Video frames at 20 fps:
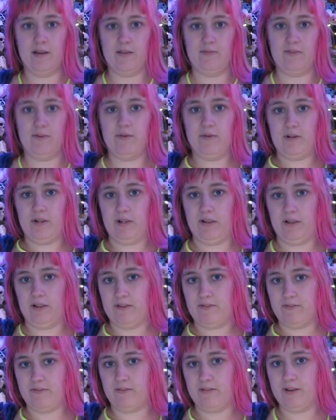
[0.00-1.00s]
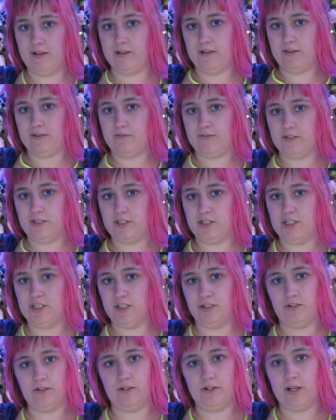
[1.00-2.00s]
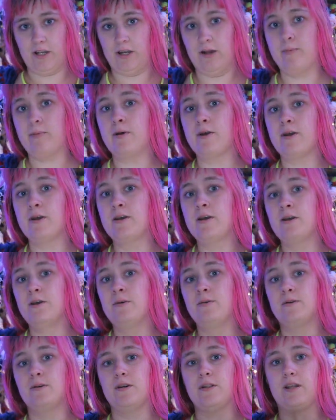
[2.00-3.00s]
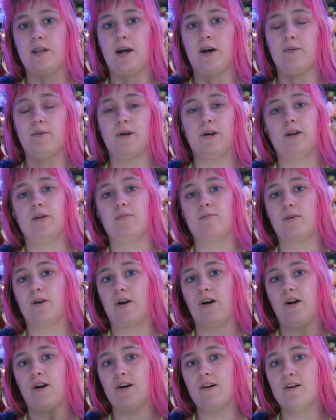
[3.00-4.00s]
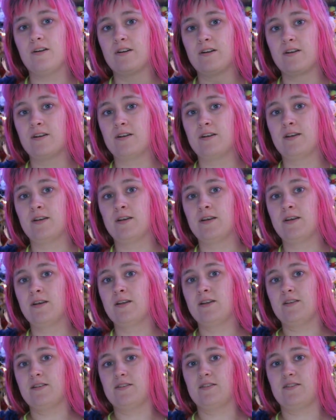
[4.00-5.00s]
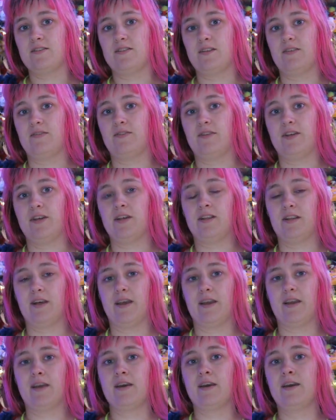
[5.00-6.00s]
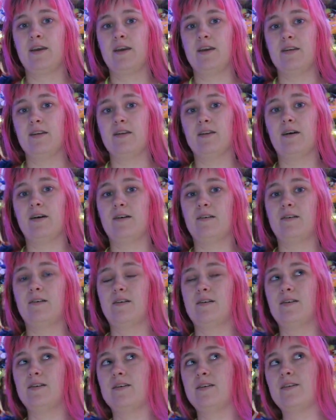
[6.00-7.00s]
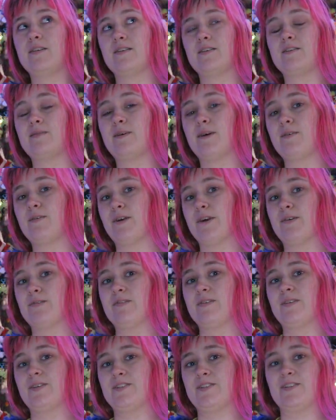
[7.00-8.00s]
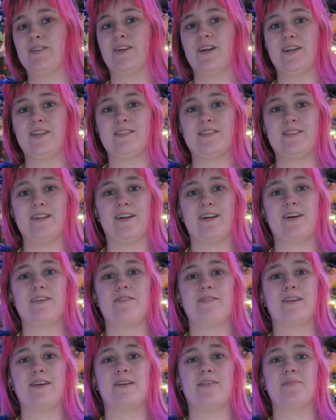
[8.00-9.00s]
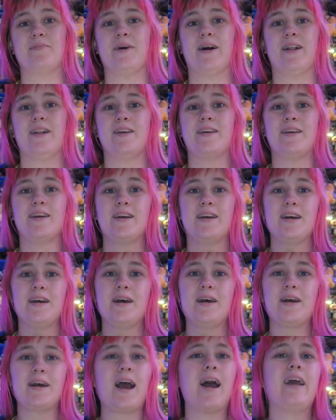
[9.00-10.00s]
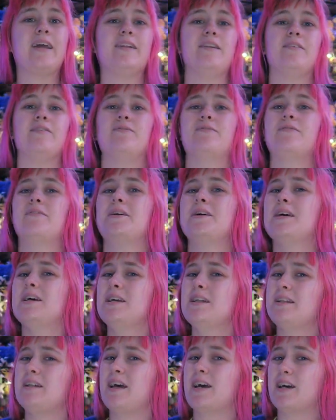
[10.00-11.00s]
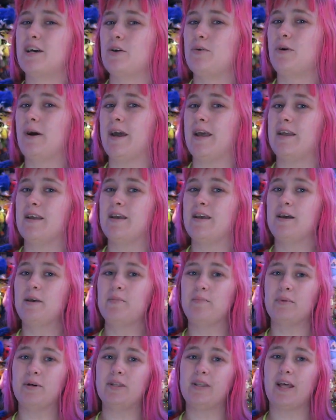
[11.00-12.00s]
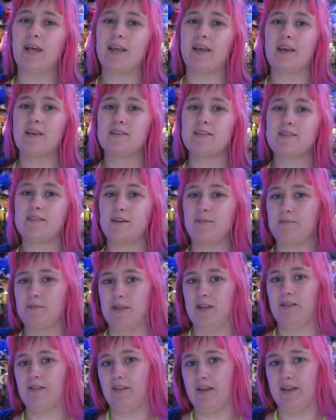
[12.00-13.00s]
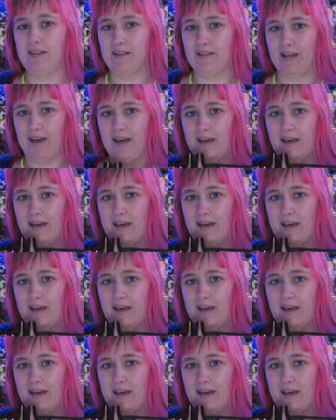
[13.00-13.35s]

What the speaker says: if you want to lift the children up and not wear a bra, this is definitely like, you know, this might work with this dress now that I think about it. Kind of. Not quite. But like, something like